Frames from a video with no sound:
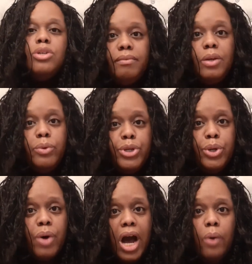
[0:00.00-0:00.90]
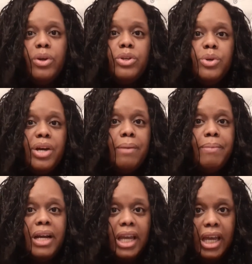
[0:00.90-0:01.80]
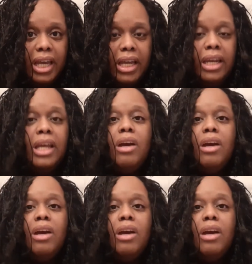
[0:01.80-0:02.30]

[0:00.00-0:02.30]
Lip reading: When you go out and you come back in,